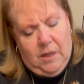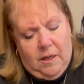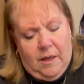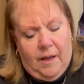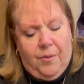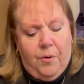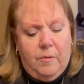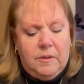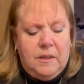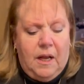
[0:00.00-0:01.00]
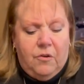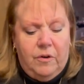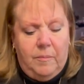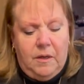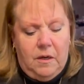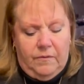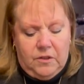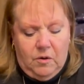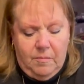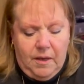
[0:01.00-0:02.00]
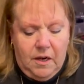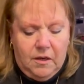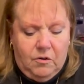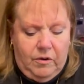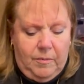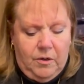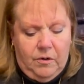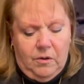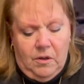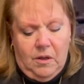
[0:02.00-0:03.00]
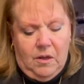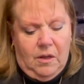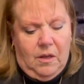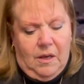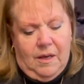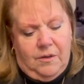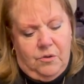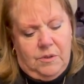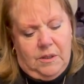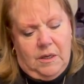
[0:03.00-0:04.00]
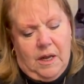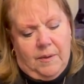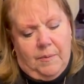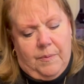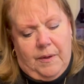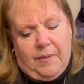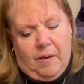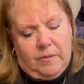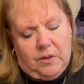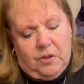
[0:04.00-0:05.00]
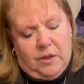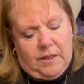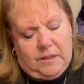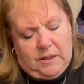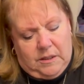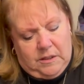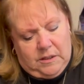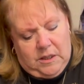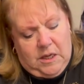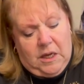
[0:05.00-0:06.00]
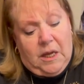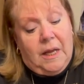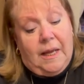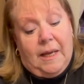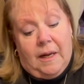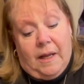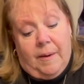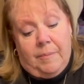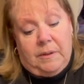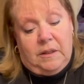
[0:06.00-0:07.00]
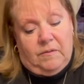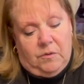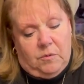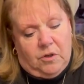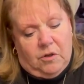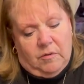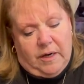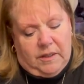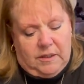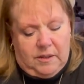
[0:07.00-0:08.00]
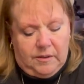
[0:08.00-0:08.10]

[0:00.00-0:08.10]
I thought it was not creamy enough, so I made it creamier, and you did not think that was a good idea. And I believe you were correct.